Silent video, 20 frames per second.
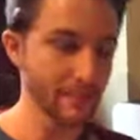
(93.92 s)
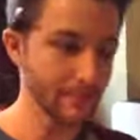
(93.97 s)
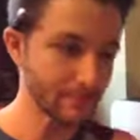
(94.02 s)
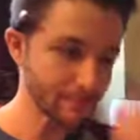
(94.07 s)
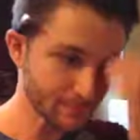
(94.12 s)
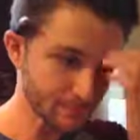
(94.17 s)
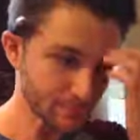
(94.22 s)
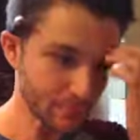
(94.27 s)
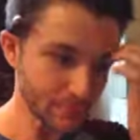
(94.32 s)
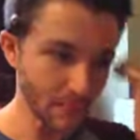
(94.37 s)
it,
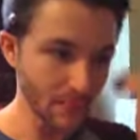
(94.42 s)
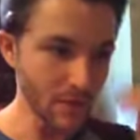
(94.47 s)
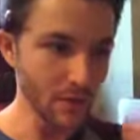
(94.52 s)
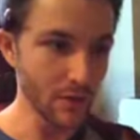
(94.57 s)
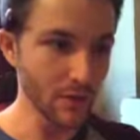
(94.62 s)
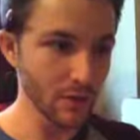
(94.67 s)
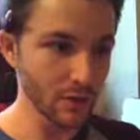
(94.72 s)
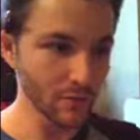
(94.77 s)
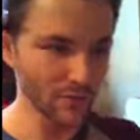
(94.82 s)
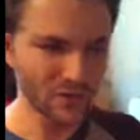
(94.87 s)

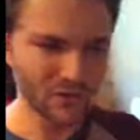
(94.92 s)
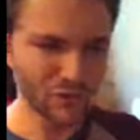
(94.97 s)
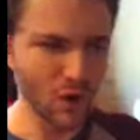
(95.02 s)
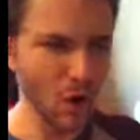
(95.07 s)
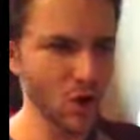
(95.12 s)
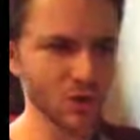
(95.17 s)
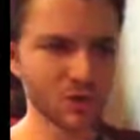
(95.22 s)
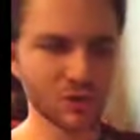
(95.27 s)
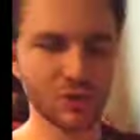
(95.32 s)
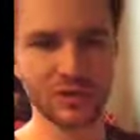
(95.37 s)
they run through
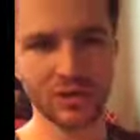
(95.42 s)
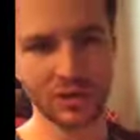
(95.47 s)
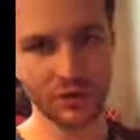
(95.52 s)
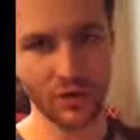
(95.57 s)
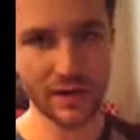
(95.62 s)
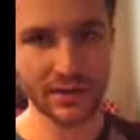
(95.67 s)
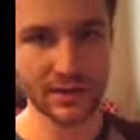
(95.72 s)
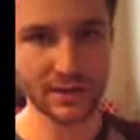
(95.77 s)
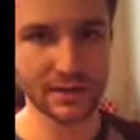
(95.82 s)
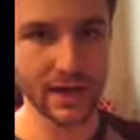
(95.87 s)
all sorts of
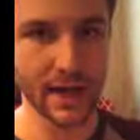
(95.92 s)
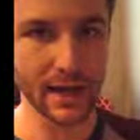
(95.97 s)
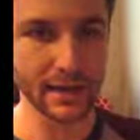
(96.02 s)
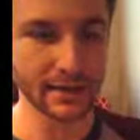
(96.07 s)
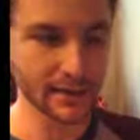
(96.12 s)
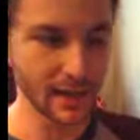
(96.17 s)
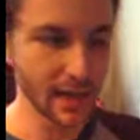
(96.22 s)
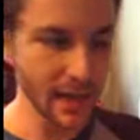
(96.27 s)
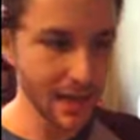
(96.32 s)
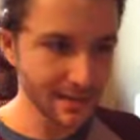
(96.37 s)
crazy
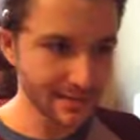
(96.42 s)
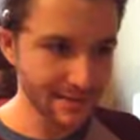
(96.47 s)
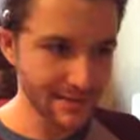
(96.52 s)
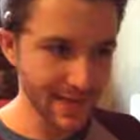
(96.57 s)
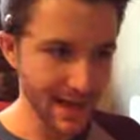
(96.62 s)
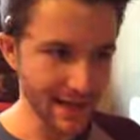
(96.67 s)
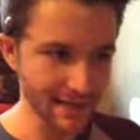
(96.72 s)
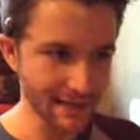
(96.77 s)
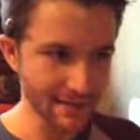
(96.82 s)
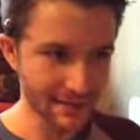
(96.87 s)
tests.
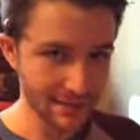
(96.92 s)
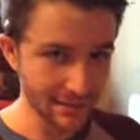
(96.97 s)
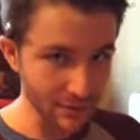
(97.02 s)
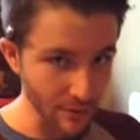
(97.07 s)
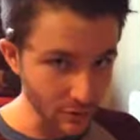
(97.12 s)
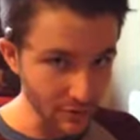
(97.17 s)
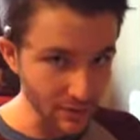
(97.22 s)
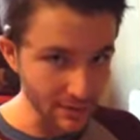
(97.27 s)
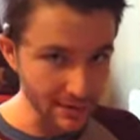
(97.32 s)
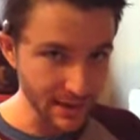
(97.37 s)
Tests
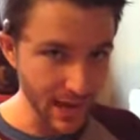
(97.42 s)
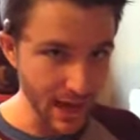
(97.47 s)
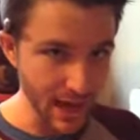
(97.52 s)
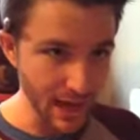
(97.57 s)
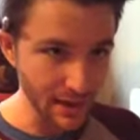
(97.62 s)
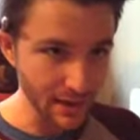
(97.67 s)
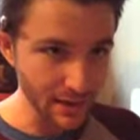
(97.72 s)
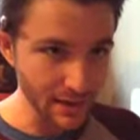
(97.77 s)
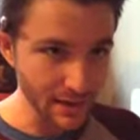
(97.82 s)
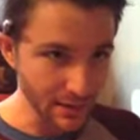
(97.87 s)
that are
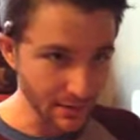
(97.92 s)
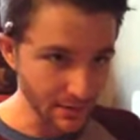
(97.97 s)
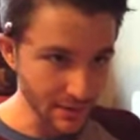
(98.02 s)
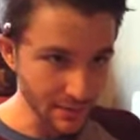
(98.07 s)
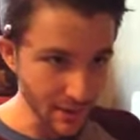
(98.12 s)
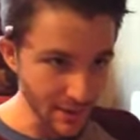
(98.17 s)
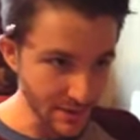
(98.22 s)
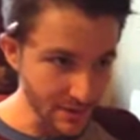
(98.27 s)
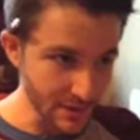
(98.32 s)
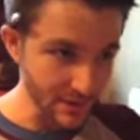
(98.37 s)
designed to
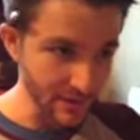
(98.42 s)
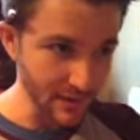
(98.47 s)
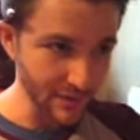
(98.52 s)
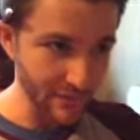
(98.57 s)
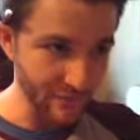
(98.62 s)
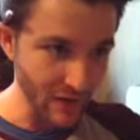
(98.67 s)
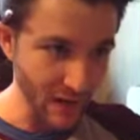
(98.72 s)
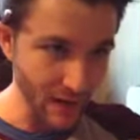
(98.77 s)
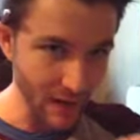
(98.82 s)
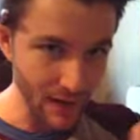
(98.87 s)
basically
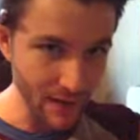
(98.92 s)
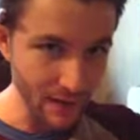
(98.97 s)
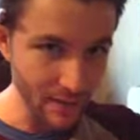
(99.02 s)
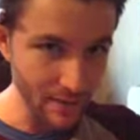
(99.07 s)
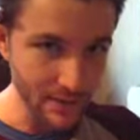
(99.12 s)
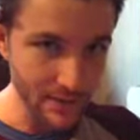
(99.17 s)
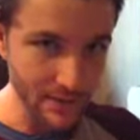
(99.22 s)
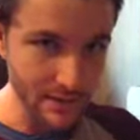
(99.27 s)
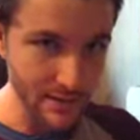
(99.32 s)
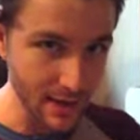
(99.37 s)
find
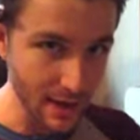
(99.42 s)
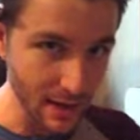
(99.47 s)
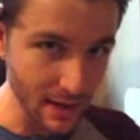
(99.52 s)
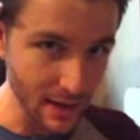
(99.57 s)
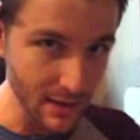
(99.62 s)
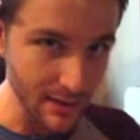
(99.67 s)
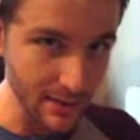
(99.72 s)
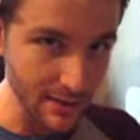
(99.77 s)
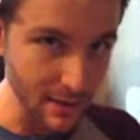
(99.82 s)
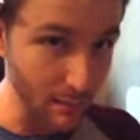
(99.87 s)
these
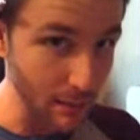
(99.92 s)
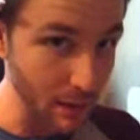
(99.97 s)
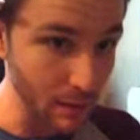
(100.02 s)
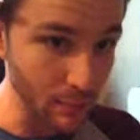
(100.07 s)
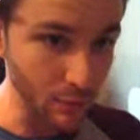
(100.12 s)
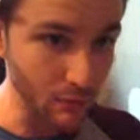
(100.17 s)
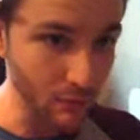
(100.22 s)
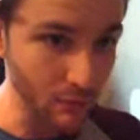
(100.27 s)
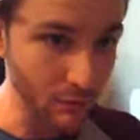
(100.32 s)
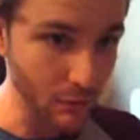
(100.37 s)
things that
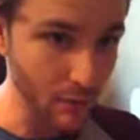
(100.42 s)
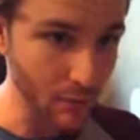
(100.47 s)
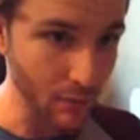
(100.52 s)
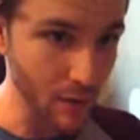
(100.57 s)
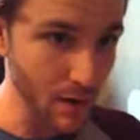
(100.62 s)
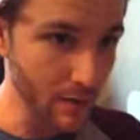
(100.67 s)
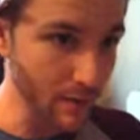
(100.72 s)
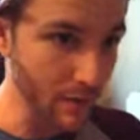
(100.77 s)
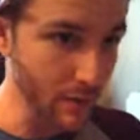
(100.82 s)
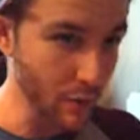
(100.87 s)
people do
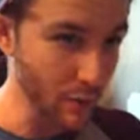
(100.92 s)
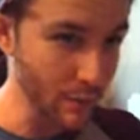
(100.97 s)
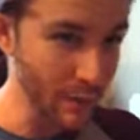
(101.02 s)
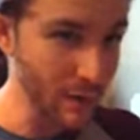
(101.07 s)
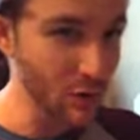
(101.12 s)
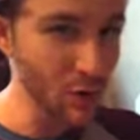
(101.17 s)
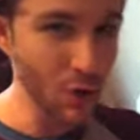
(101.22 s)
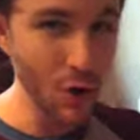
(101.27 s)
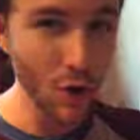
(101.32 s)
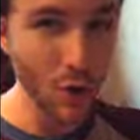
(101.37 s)
that there would be
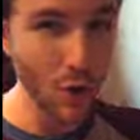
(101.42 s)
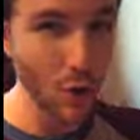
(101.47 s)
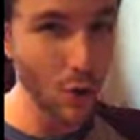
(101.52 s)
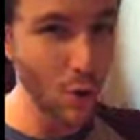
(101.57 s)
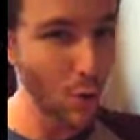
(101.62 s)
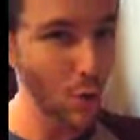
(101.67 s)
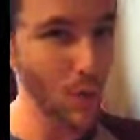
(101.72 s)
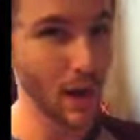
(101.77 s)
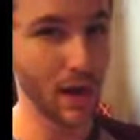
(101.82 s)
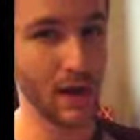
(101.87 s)

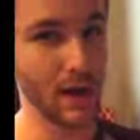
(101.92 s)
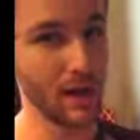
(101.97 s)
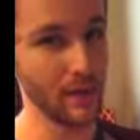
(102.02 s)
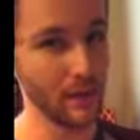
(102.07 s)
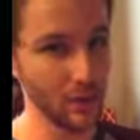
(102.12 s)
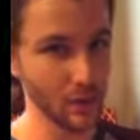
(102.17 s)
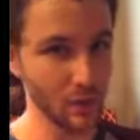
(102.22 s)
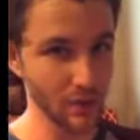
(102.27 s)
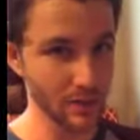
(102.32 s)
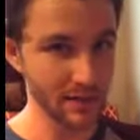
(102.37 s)
no way that
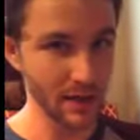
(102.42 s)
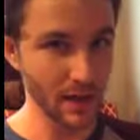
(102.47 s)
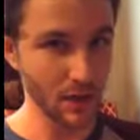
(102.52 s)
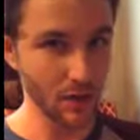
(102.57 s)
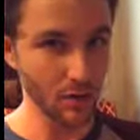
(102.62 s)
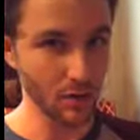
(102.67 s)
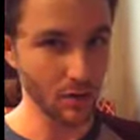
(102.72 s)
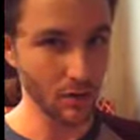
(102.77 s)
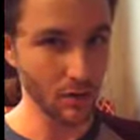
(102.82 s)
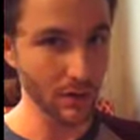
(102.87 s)
you could
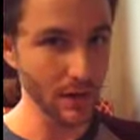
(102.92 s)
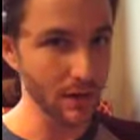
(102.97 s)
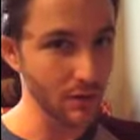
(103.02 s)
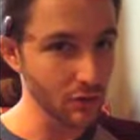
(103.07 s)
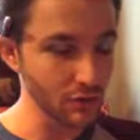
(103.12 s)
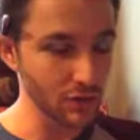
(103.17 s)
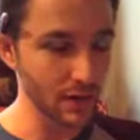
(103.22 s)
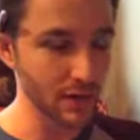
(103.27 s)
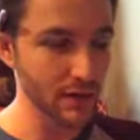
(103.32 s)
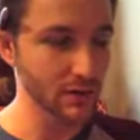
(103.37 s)
tell. Okay, they're
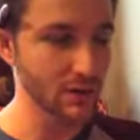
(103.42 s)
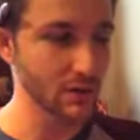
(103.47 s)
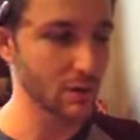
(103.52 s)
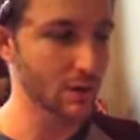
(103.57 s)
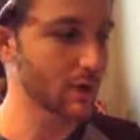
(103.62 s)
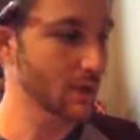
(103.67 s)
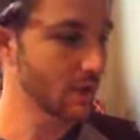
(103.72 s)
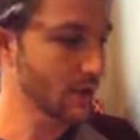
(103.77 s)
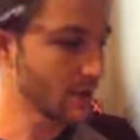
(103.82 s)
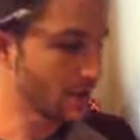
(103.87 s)
trained to do
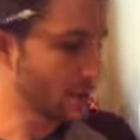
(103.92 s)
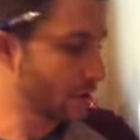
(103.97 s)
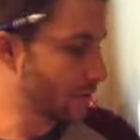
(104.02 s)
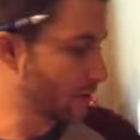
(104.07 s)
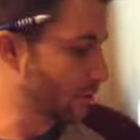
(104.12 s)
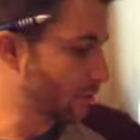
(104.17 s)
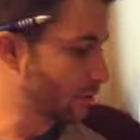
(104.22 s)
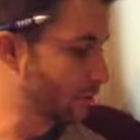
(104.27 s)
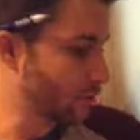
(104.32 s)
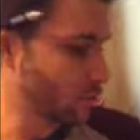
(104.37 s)
it.
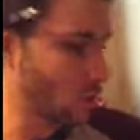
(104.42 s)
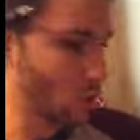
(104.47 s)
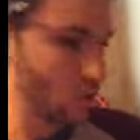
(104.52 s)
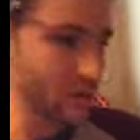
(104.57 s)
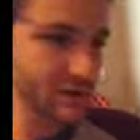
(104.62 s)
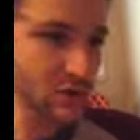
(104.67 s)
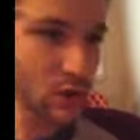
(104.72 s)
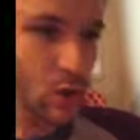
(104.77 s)
They're going to roll this